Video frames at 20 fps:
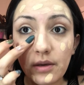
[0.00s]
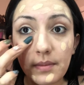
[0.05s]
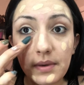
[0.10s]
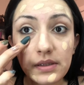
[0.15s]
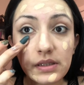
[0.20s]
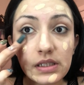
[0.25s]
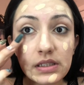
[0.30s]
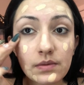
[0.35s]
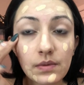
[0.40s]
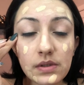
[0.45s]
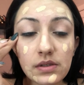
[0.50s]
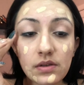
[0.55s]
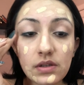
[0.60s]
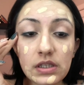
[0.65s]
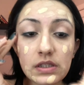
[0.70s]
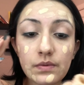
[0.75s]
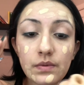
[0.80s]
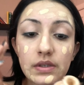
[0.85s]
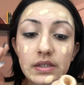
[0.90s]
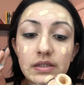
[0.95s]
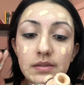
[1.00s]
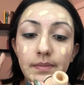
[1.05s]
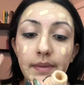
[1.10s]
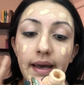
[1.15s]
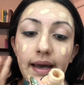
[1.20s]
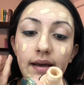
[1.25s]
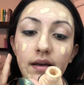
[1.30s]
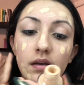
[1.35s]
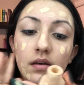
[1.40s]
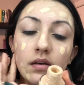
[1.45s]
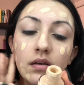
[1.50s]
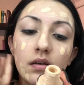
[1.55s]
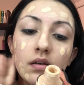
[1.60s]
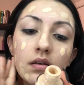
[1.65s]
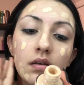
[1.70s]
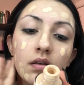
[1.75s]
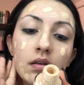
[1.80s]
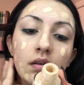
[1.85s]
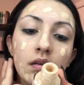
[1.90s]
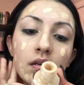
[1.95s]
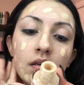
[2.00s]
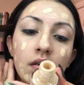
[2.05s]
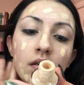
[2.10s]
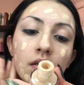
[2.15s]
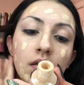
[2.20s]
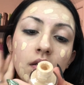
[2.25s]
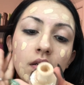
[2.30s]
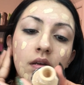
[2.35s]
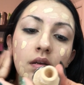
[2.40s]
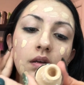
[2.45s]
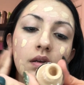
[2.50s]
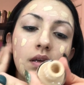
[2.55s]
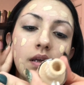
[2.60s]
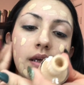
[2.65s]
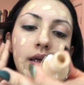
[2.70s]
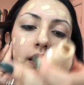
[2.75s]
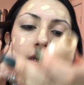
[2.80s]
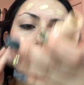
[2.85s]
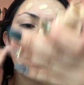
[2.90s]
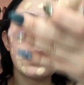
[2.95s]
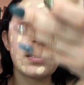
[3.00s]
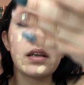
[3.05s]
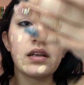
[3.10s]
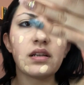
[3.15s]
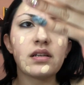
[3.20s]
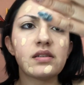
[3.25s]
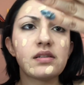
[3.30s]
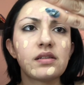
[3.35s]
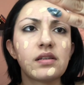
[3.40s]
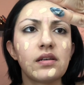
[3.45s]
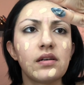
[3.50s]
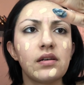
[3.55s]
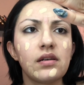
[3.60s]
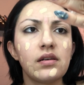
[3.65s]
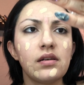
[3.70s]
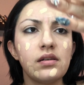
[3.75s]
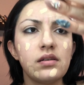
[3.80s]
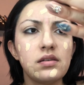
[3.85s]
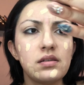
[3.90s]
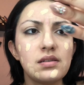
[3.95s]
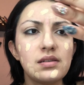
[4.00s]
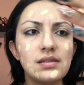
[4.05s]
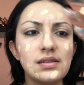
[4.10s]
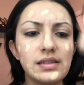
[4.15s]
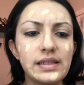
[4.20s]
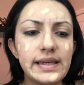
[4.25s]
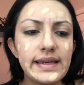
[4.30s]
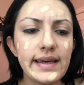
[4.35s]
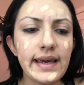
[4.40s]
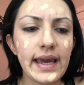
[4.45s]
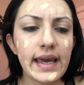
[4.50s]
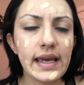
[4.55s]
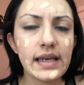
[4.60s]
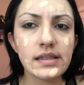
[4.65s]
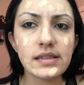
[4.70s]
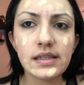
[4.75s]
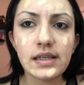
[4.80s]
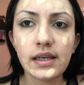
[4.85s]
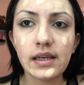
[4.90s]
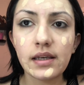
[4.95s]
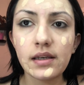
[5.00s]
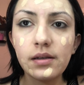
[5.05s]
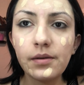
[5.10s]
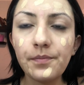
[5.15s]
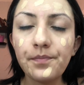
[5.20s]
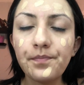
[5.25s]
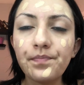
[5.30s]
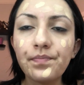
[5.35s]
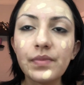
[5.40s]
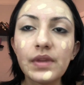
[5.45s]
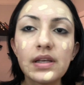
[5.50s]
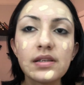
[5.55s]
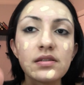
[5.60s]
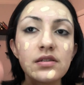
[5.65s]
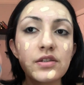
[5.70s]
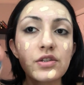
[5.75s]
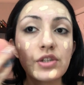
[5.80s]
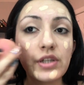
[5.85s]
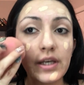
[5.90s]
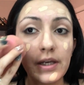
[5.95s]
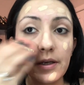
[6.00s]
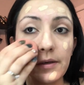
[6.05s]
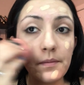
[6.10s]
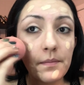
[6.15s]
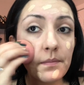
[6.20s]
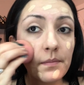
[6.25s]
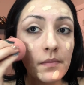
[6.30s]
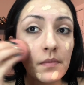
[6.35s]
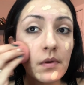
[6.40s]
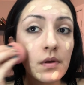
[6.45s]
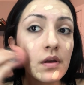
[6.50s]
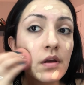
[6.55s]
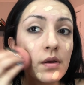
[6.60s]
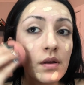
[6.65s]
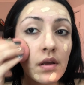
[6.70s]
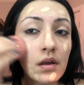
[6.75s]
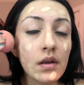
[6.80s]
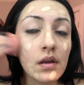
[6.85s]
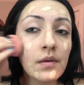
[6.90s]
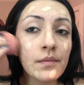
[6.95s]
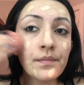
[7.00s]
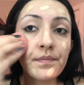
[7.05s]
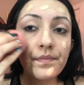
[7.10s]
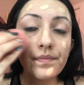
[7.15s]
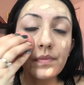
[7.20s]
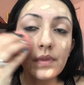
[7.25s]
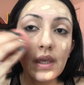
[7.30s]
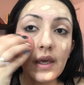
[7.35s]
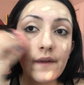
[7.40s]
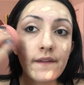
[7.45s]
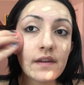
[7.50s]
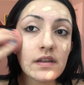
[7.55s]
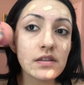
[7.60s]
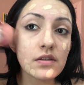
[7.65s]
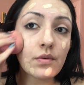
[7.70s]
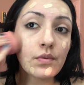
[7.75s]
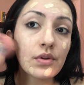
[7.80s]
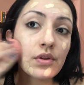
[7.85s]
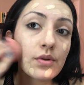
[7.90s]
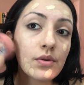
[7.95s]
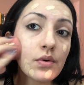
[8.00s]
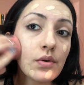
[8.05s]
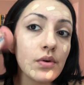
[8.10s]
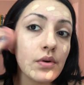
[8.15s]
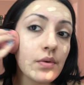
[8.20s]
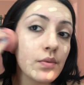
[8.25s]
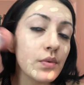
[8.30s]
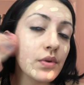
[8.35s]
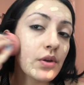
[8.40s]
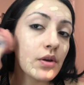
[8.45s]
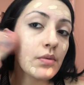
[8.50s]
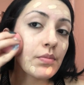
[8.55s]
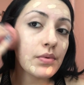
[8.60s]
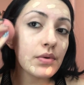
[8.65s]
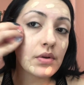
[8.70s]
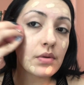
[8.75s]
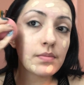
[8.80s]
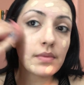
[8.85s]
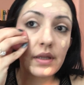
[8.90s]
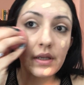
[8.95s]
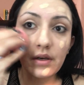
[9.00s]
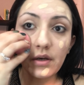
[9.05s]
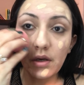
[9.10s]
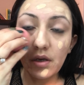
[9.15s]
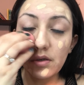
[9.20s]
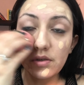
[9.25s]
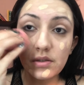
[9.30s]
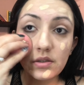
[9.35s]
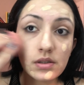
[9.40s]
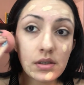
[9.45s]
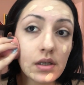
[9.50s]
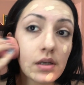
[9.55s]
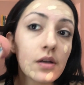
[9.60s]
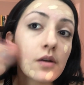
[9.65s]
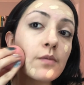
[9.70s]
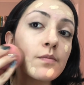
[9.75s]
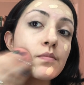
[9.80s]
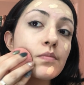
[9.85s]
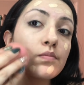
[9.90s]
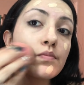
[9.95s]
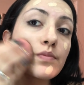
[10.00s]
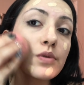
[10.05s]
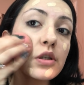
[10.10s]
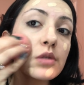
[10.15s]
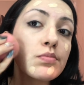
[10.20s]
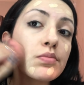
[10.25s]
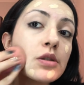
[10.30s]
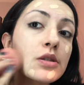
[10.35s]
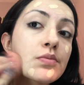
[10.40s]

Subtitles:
About this one, so this one is MAC, and it is the D18, that's the shade. And then so with your beauty blender, you're just gonna press